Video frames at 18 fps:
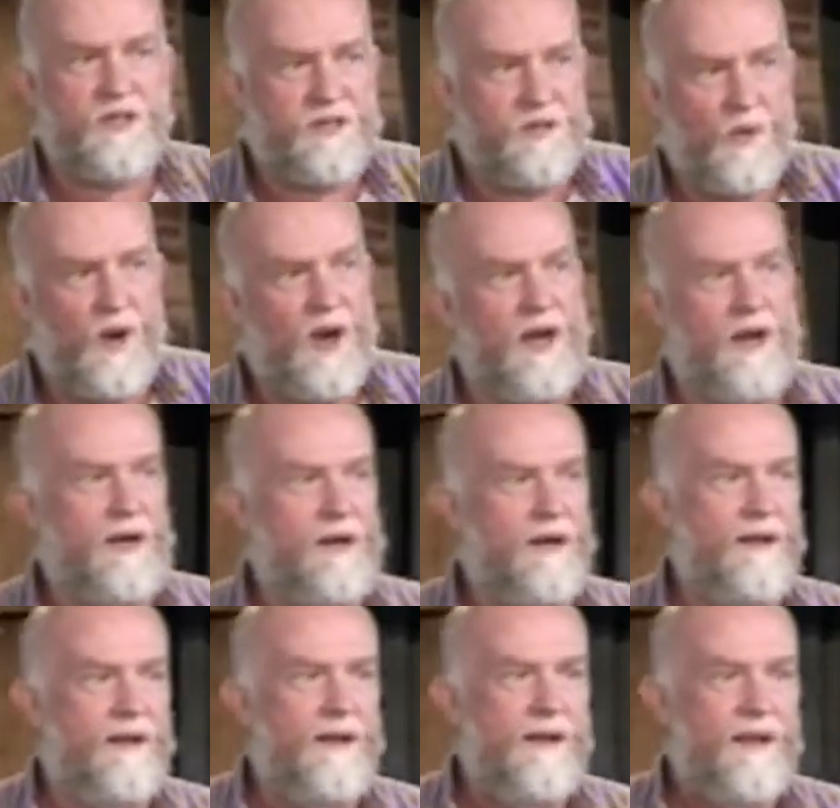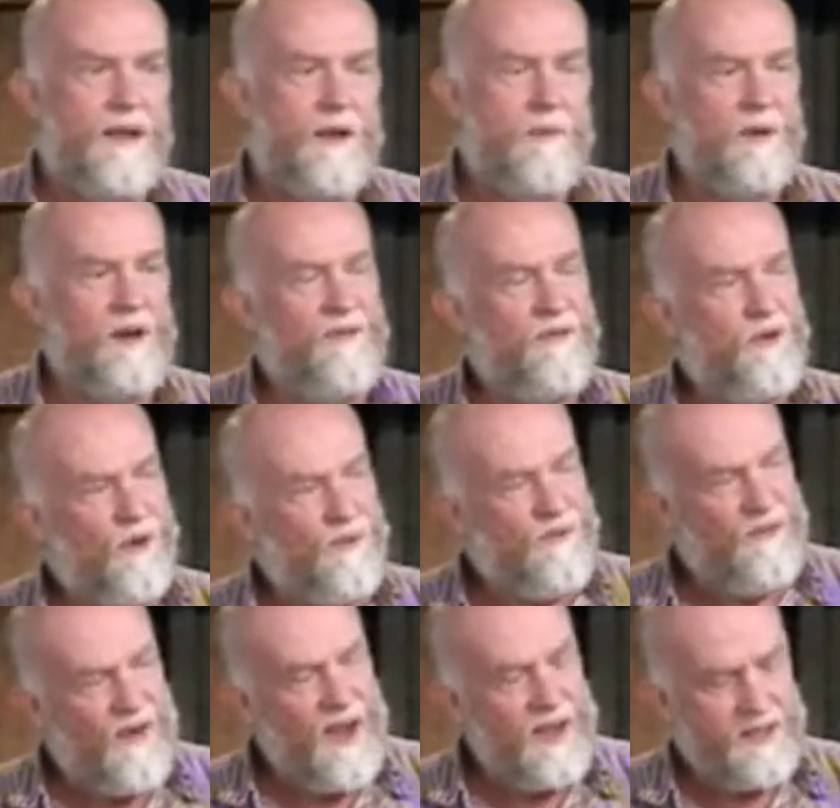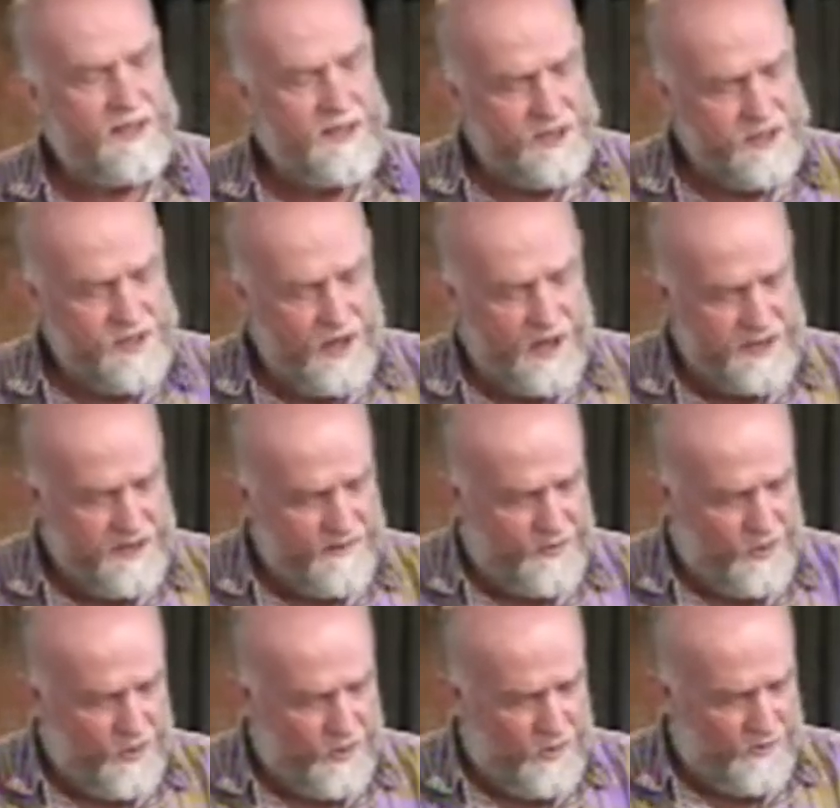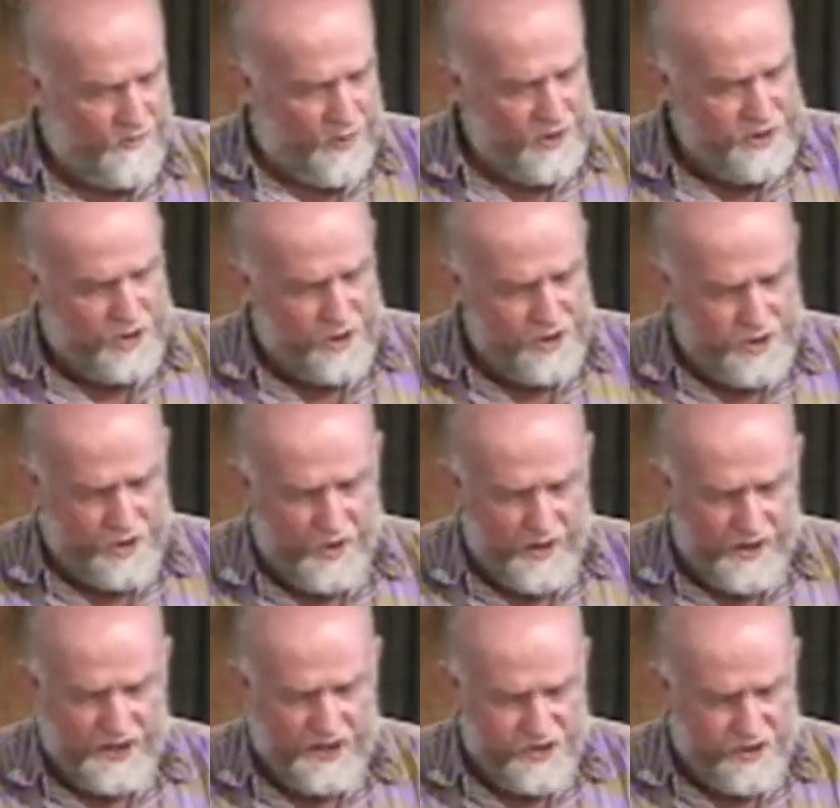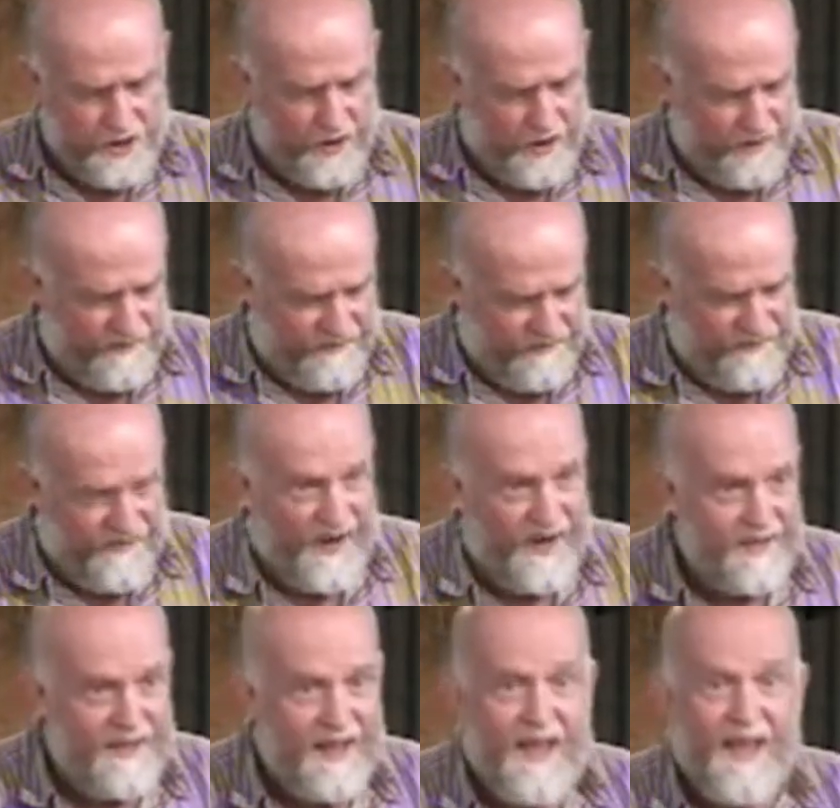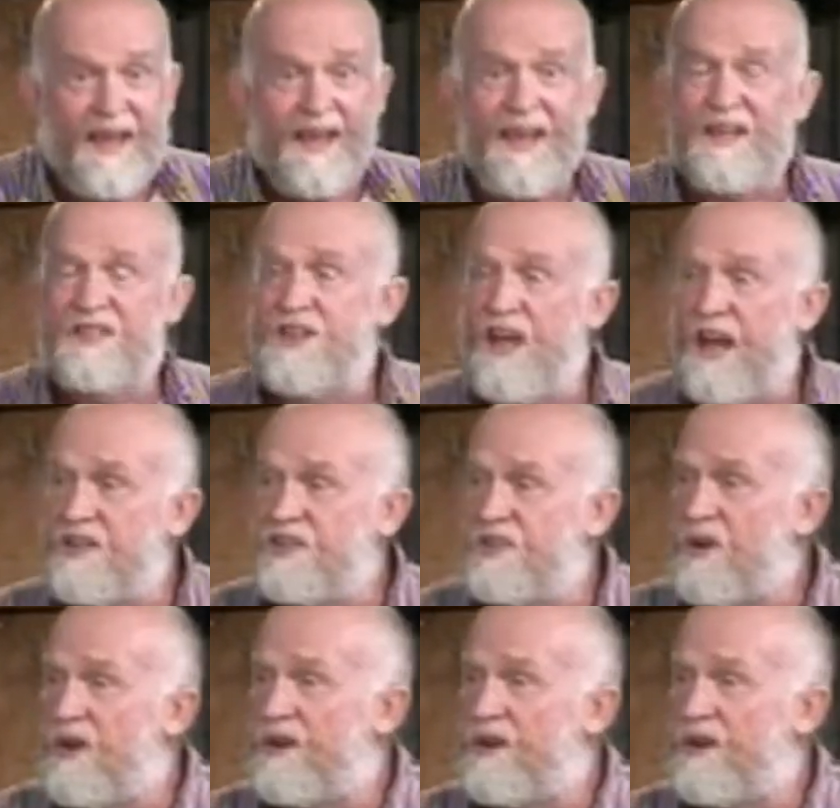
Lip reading: way. But if your faith is not, if what you're doing is not of faith, it does not,